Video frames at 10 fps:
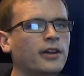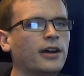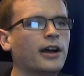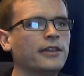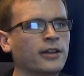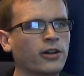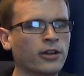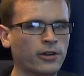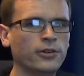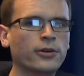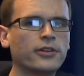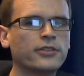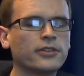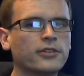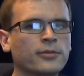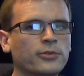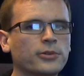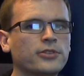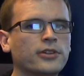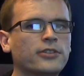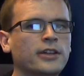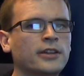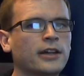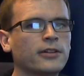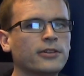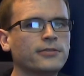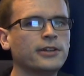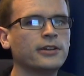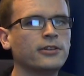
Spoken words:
And then on our newer systems, which you can see in that other video,